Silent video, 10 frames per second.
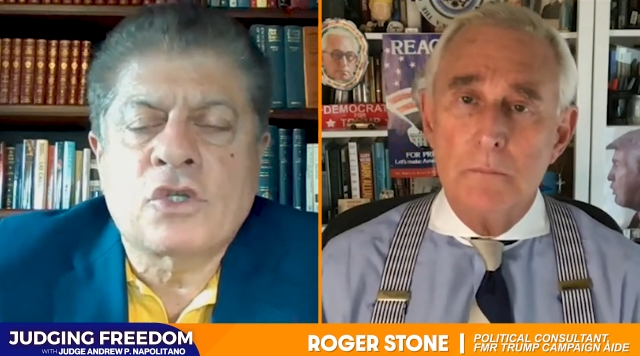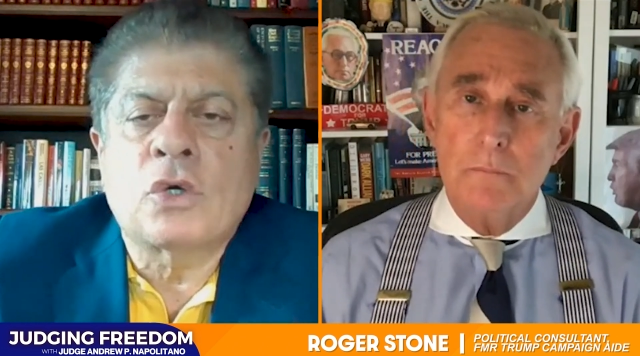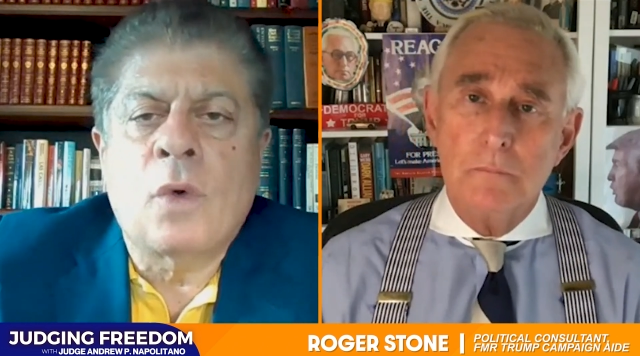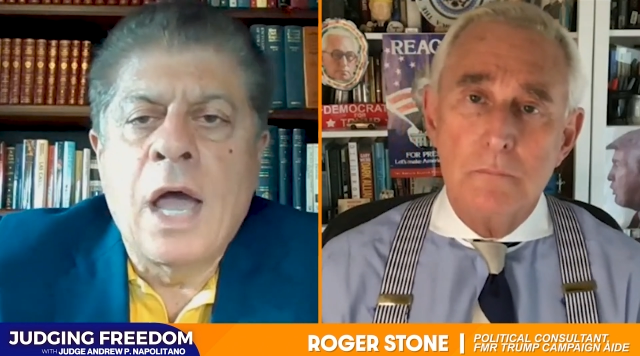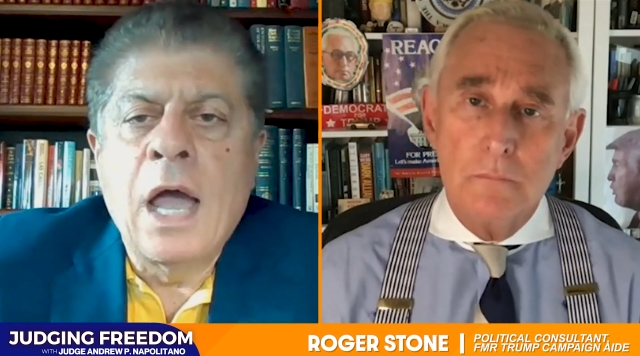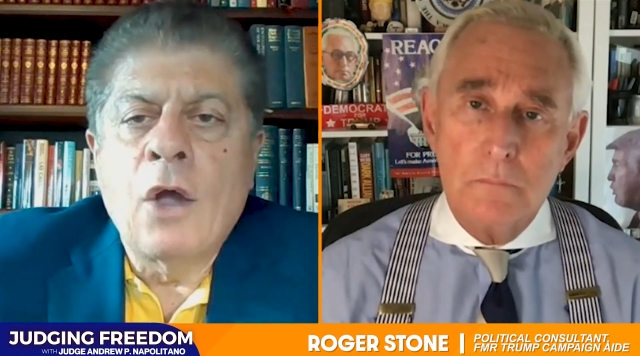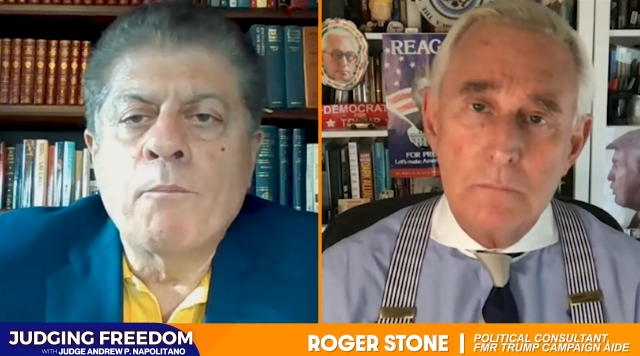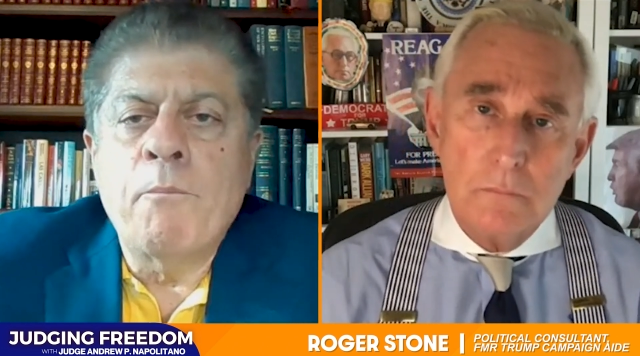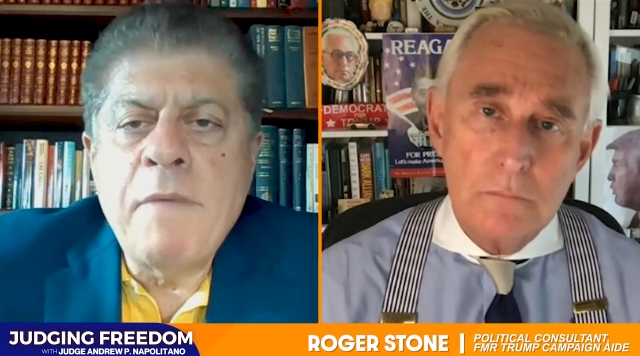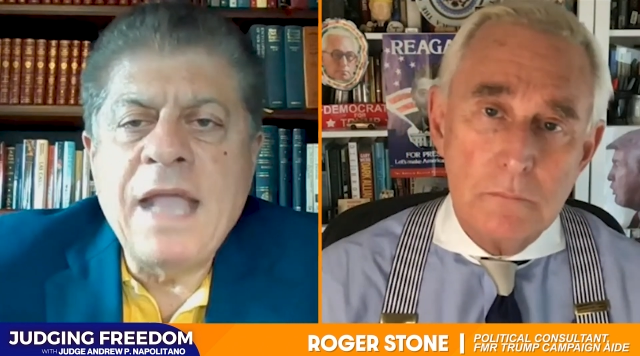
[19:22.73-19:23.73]
Speaker 1: to
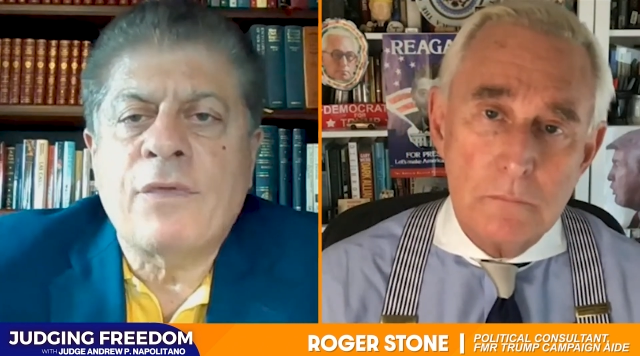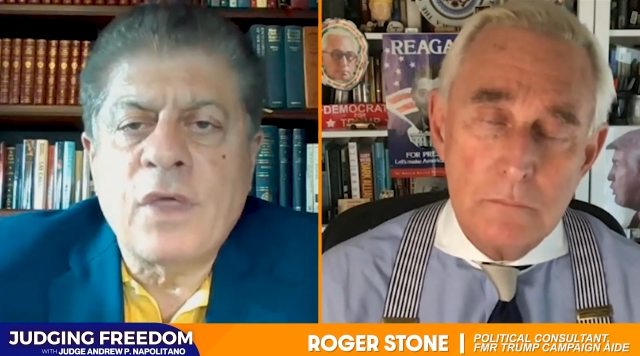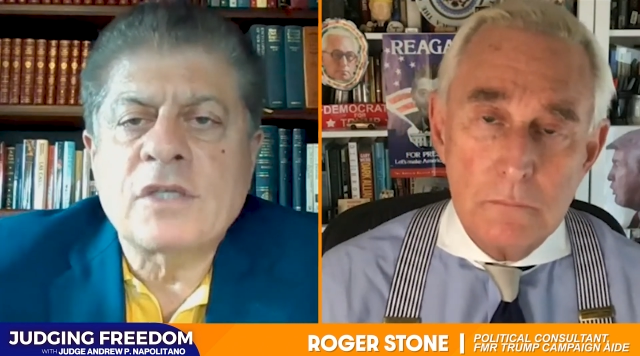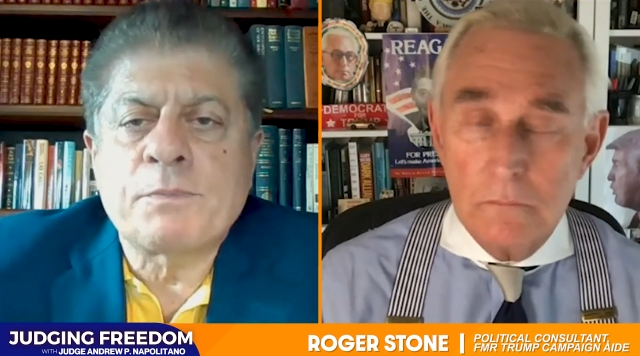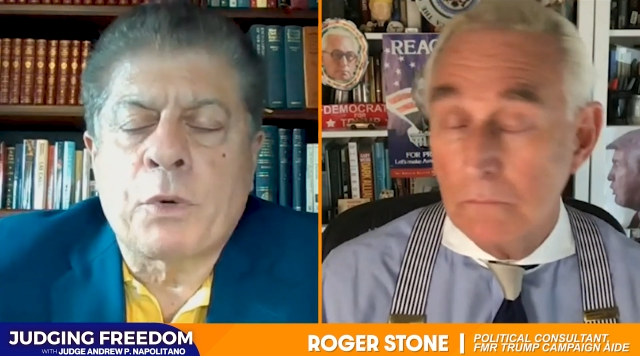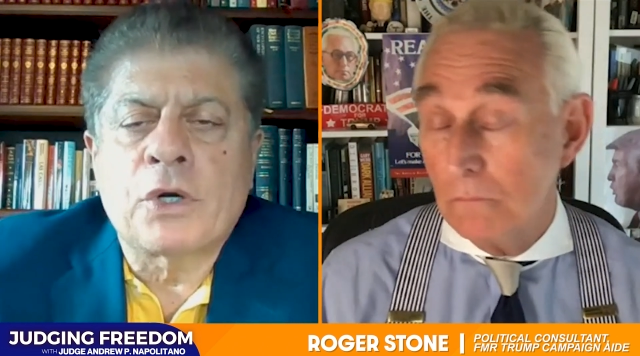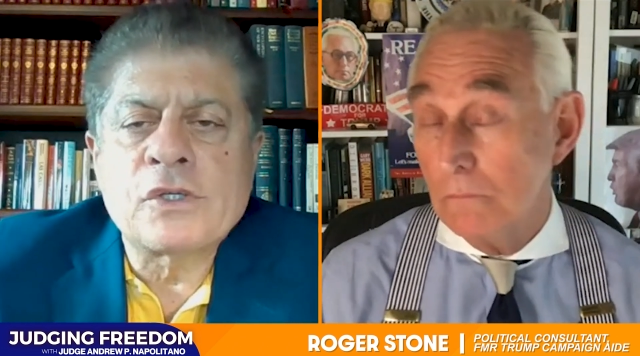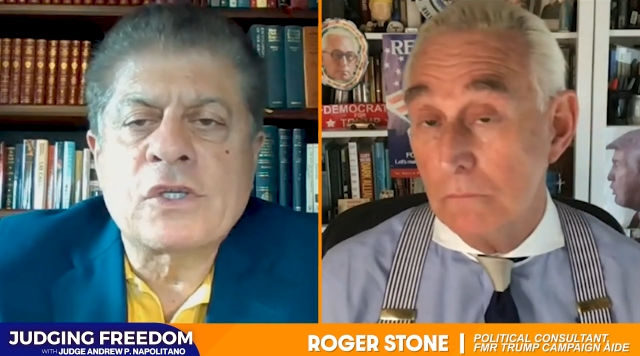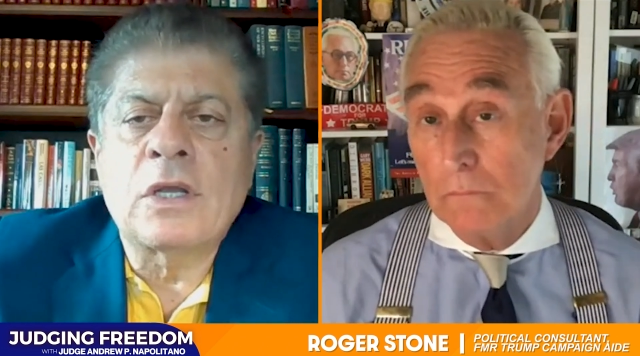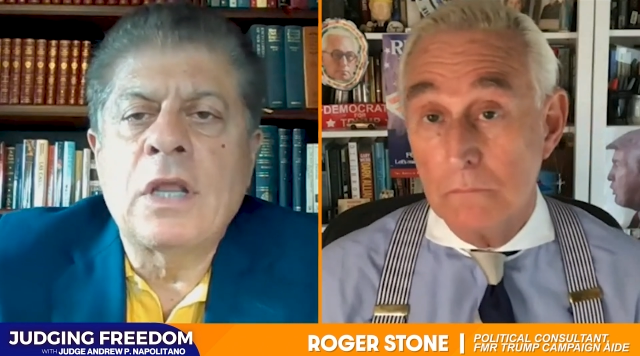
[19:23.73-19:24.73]
make this
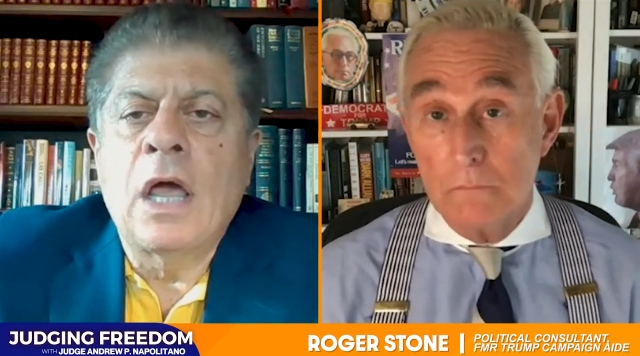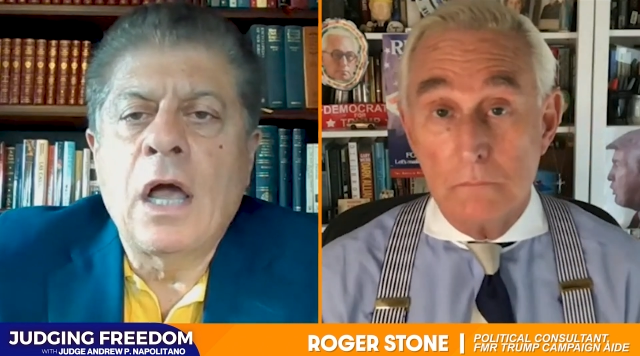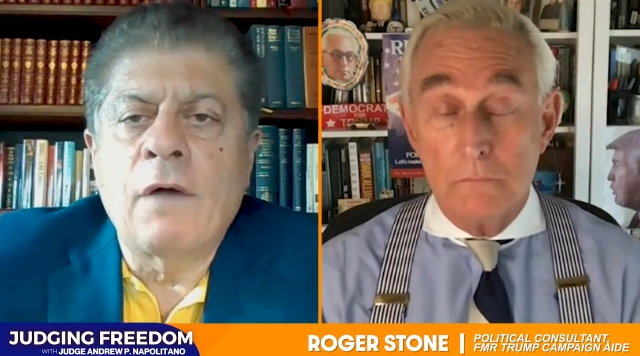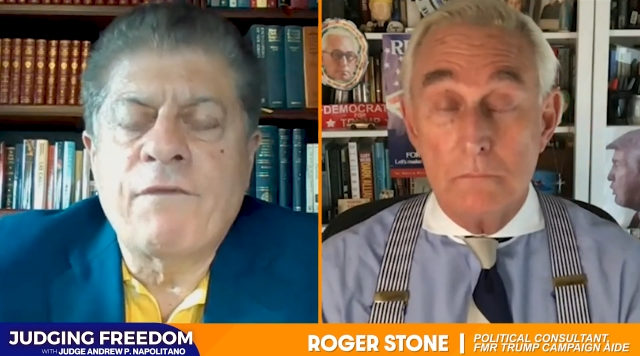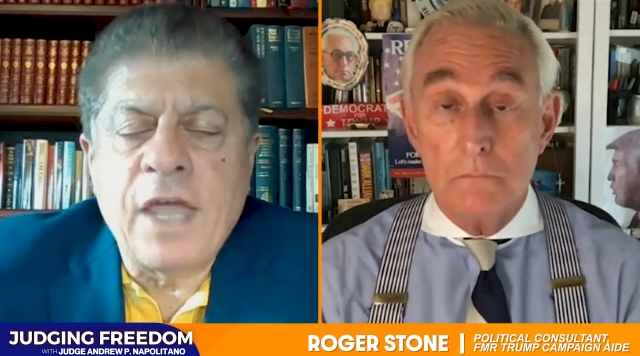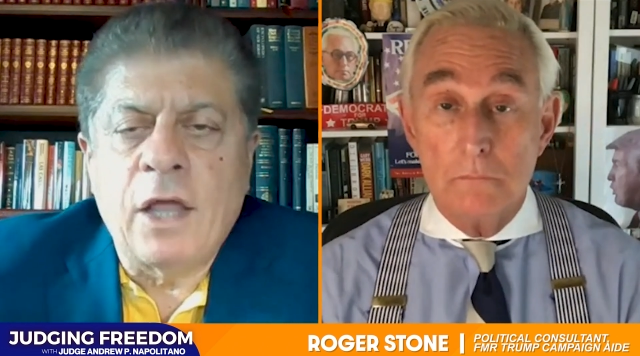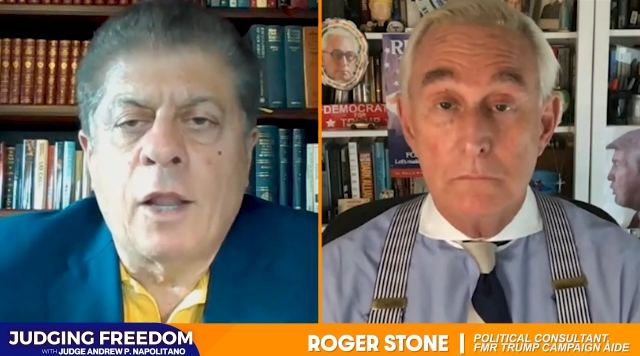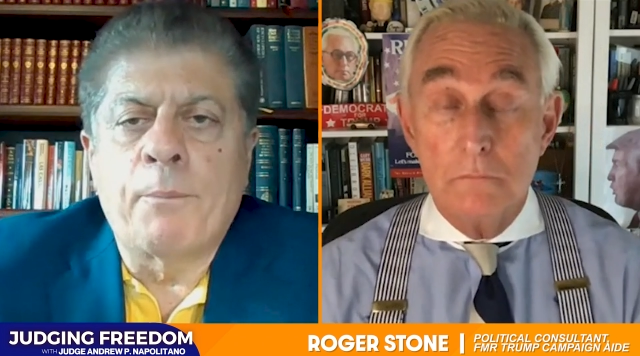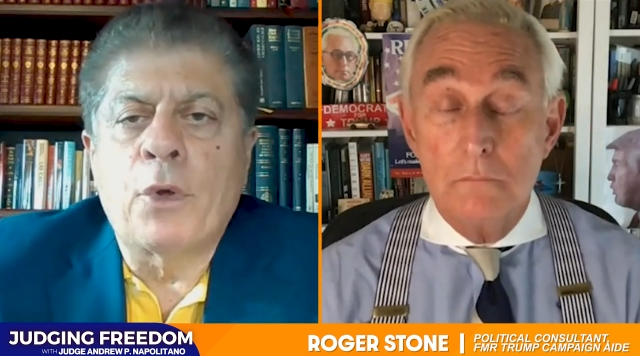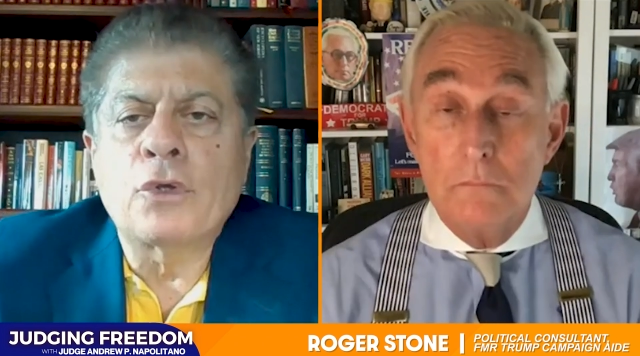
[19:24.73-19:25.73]
person
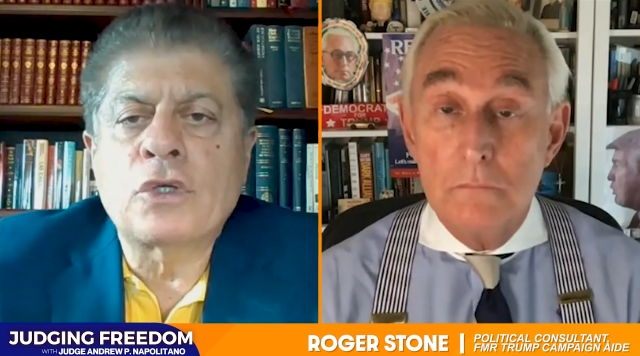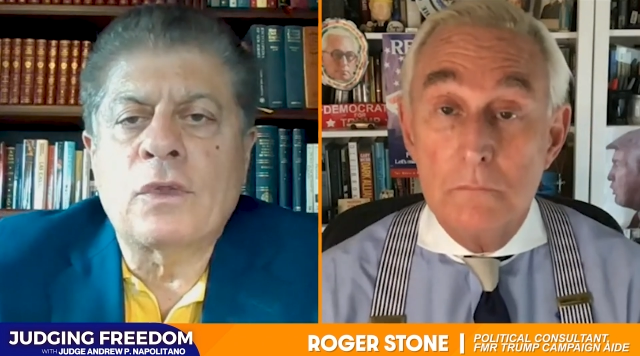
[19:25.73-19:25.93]
available to